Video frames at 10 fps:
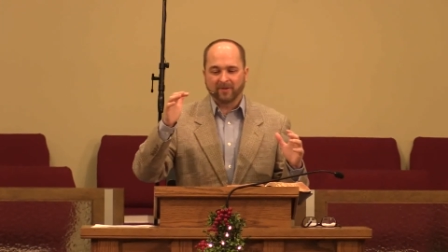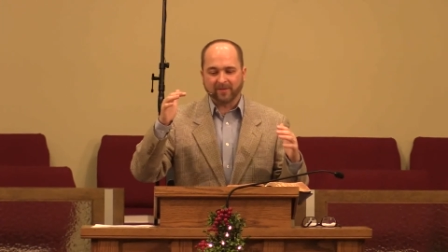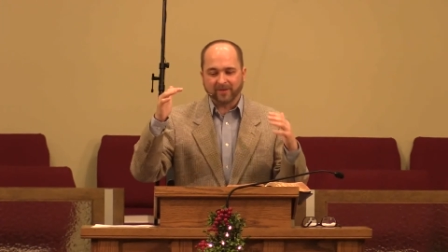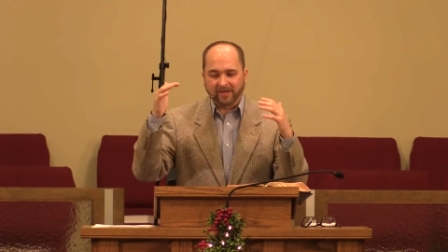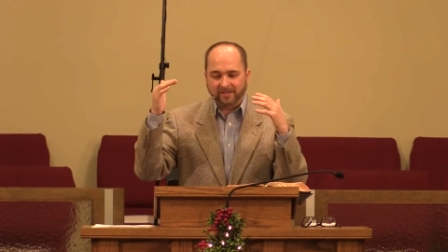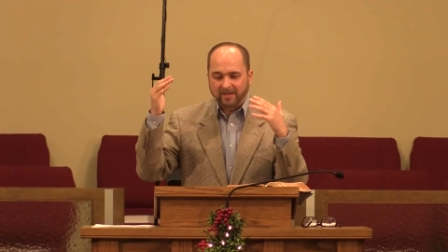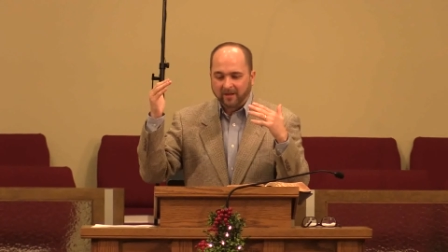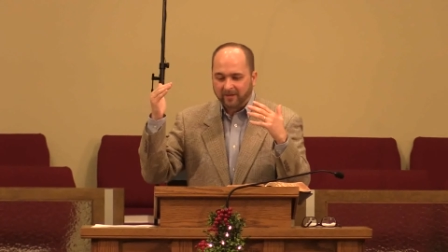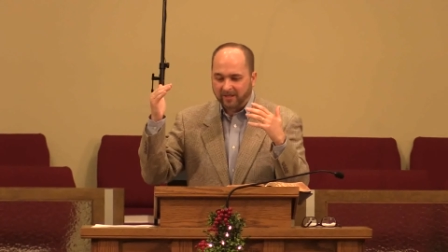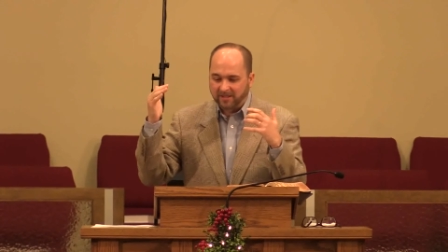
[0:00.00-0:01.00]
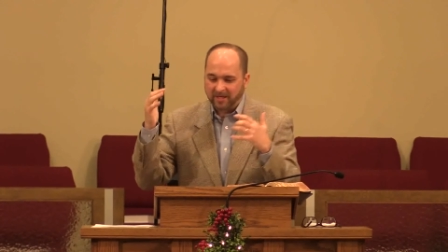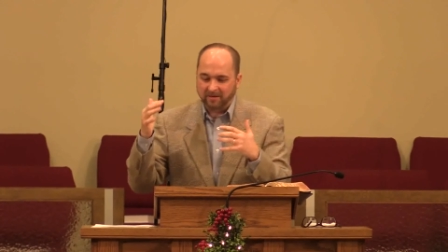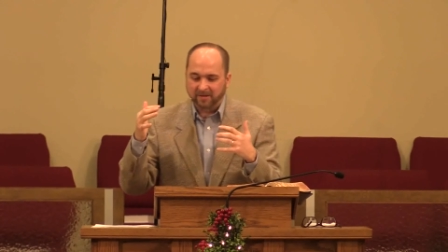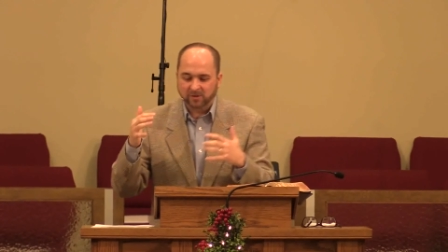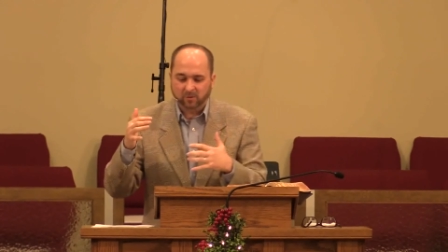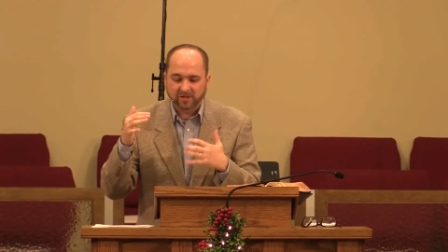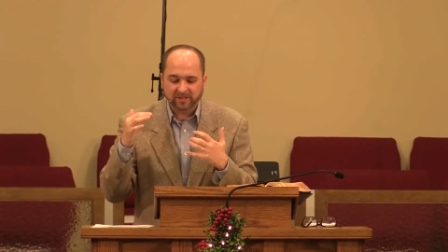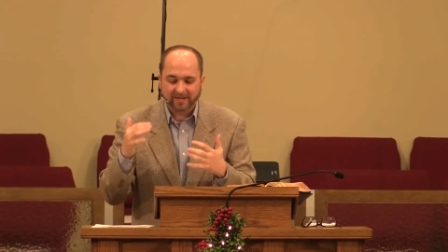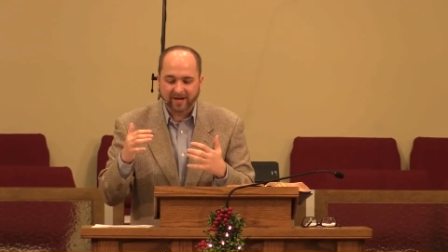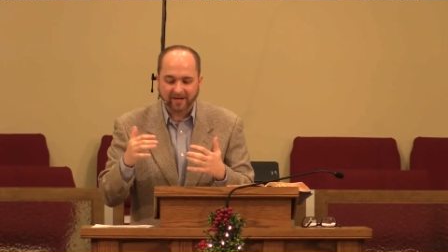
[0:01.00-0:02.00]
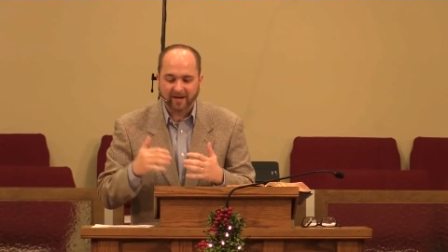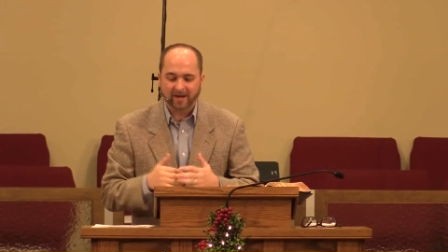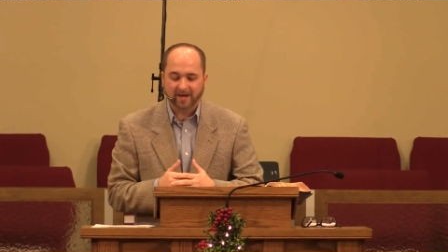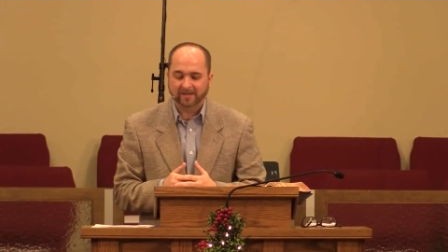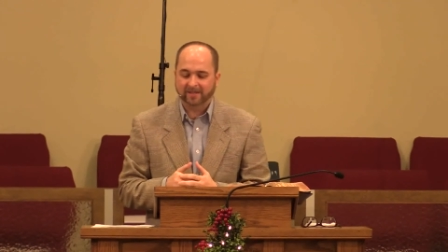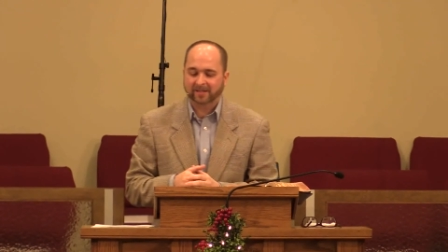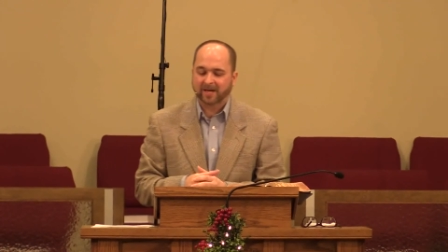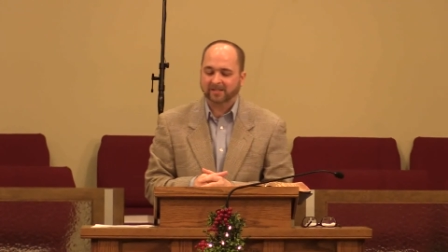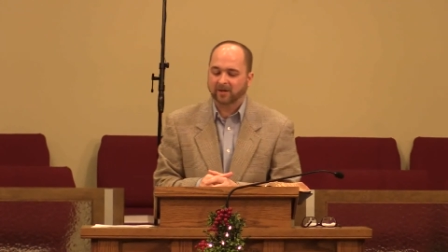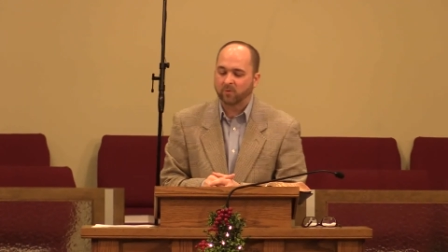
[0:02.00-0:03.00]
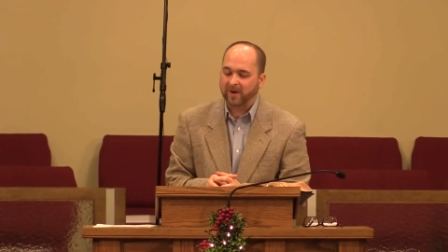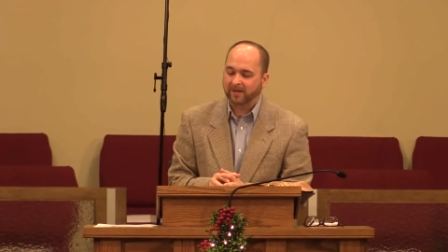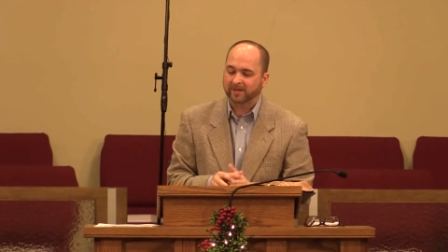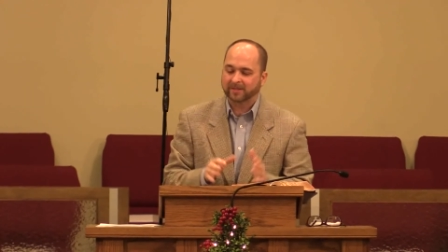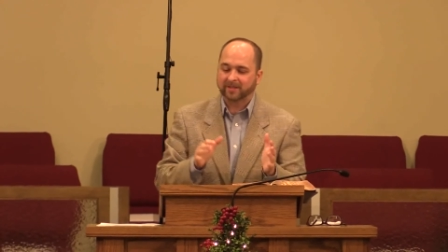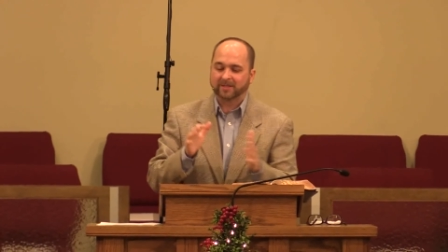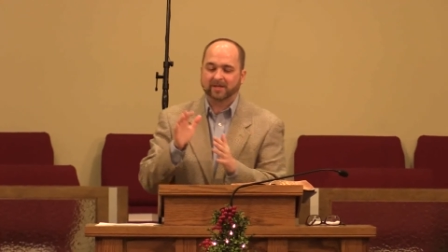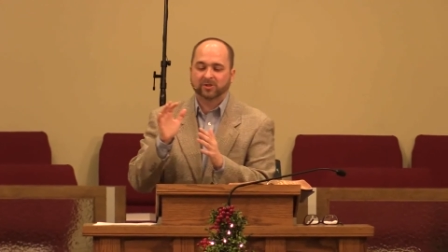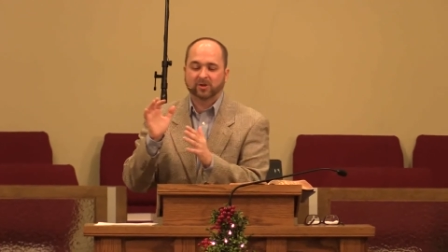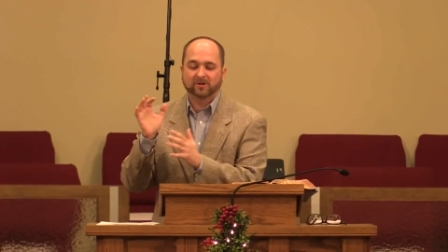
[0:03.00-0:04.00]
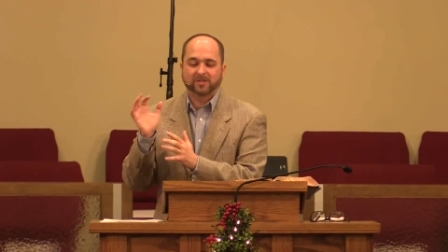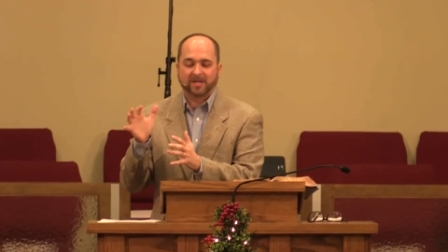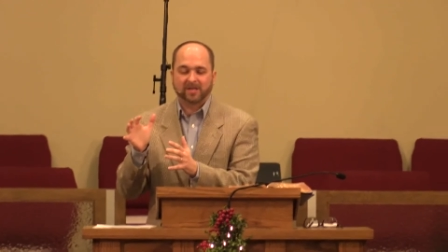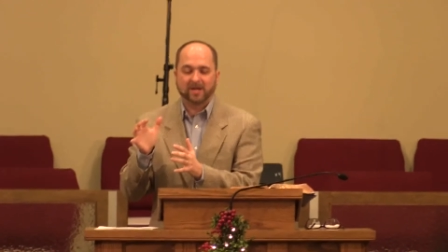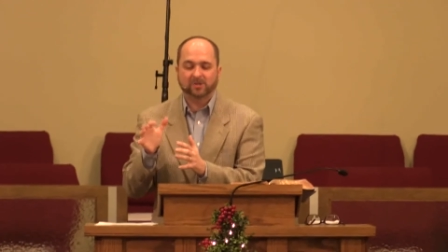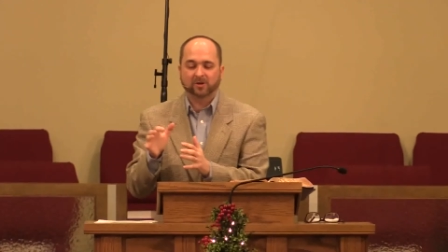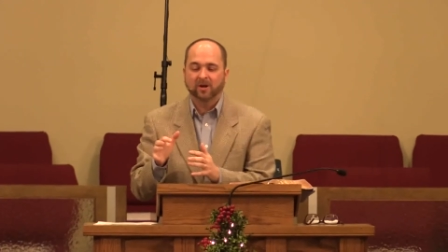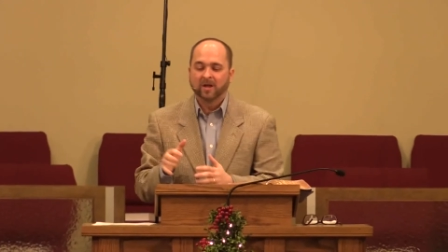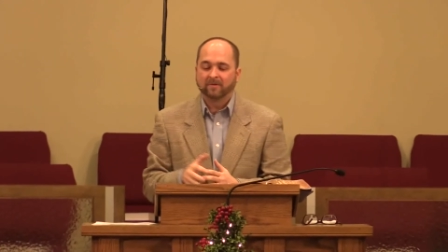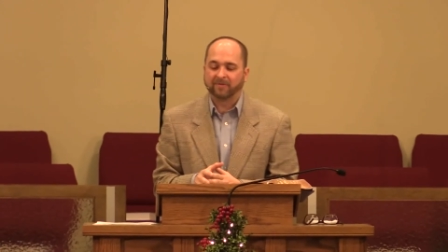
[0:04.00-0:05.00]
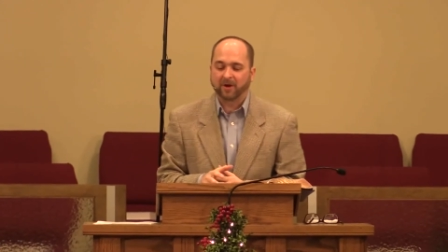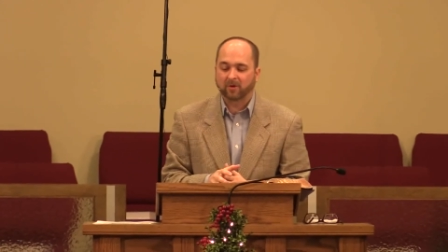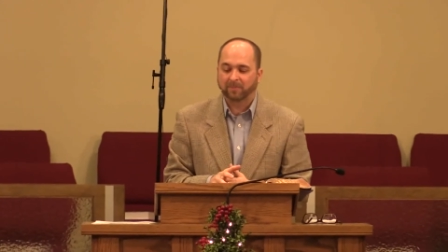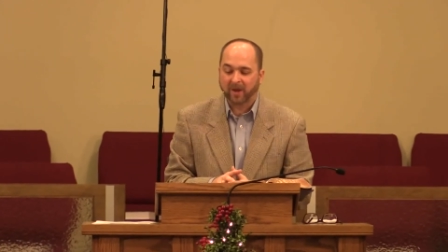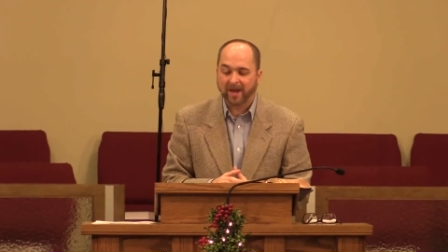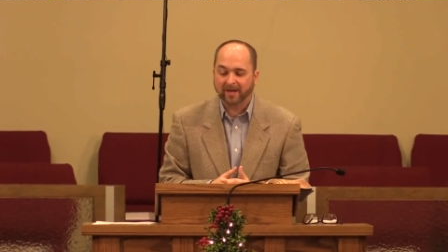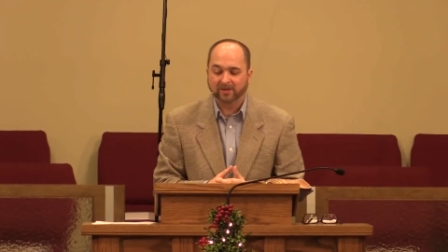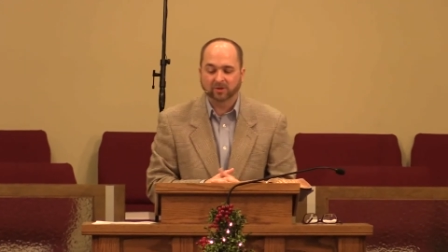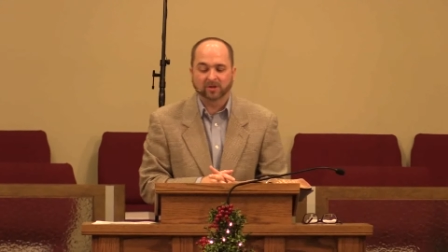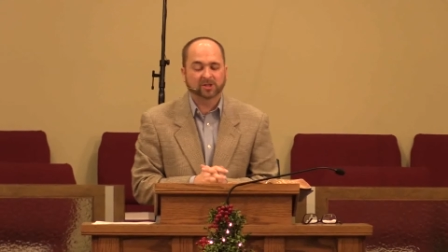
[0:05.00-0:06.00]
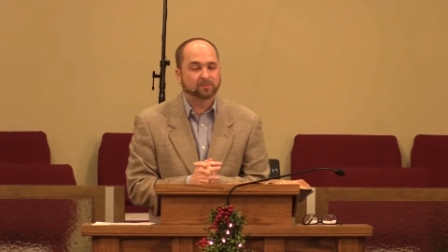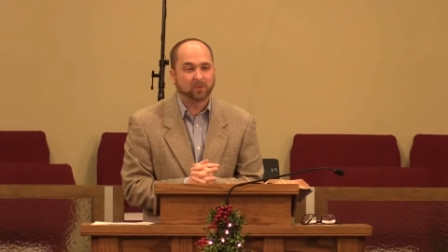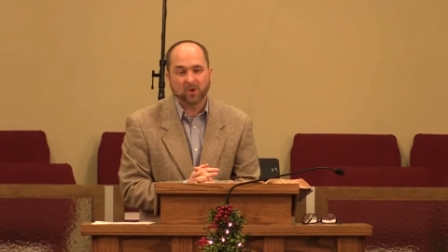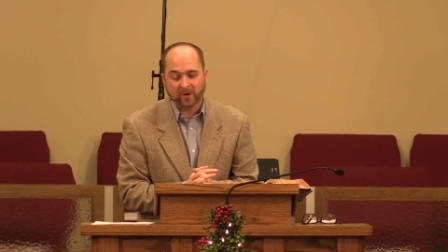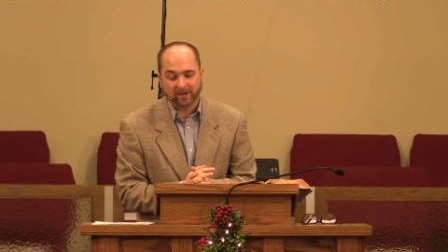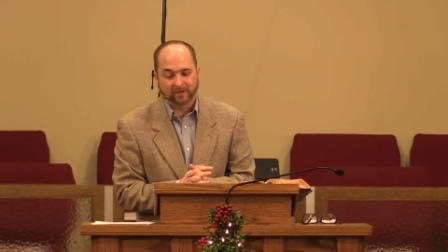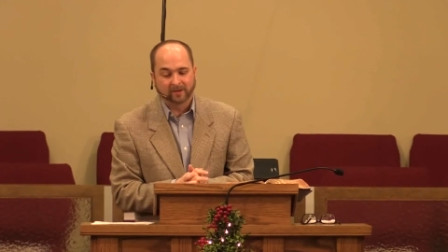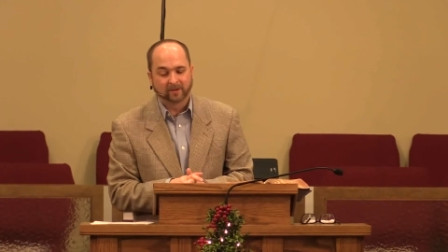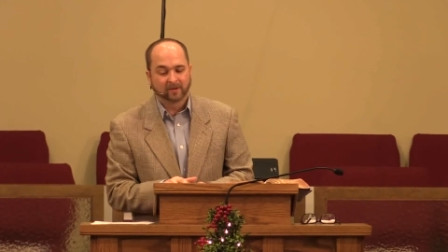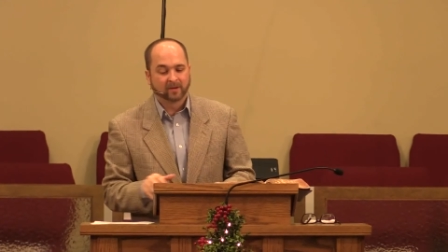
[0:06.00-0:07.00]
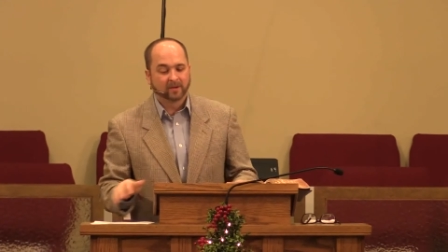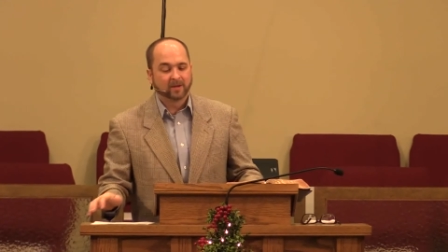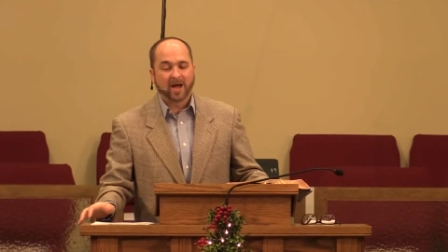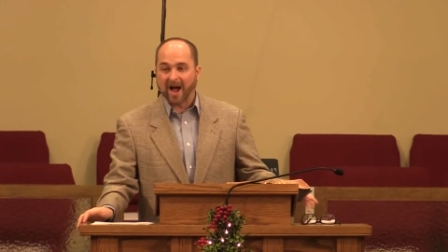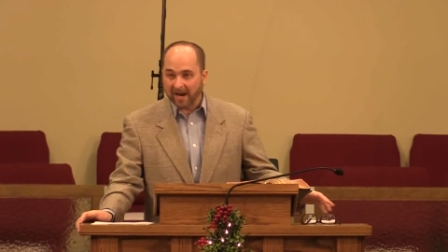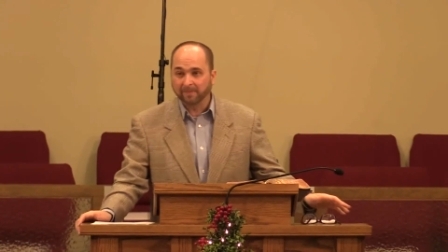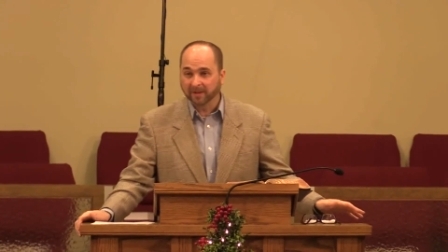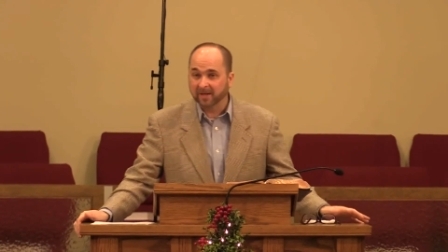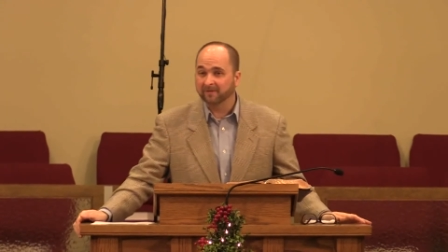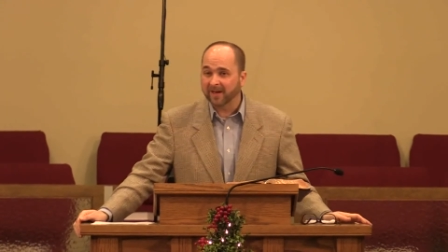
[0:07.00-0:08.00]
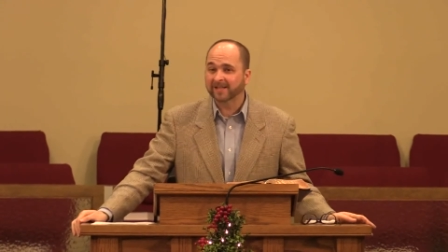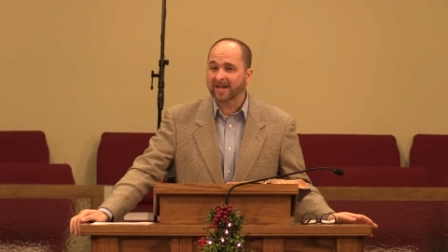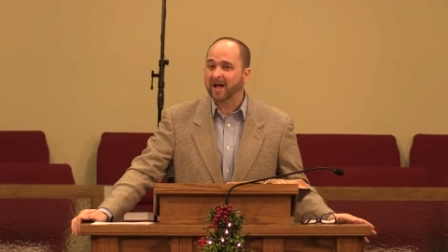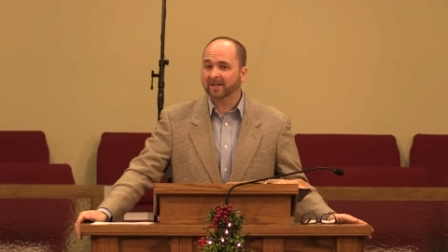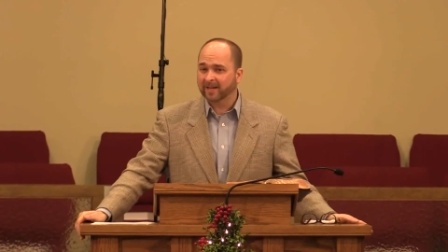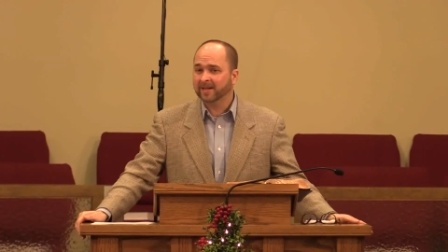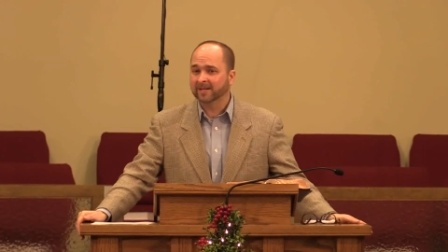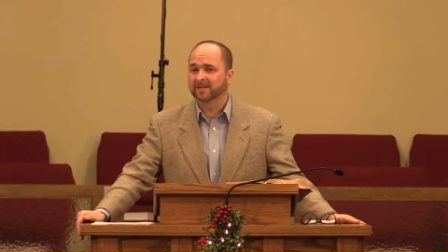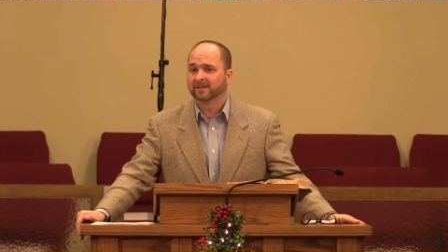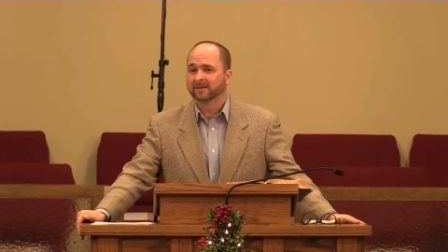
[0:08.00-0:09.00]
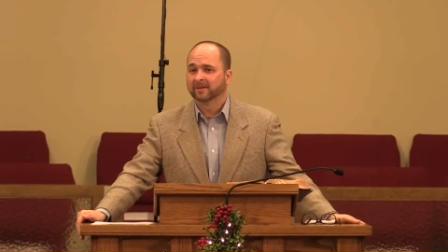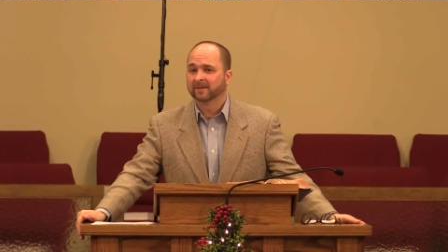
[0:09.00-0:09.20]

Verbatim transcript: that these these demons were studying and discussing weaknesses in a certain teenager that they were planning to exploit i believe that's how it is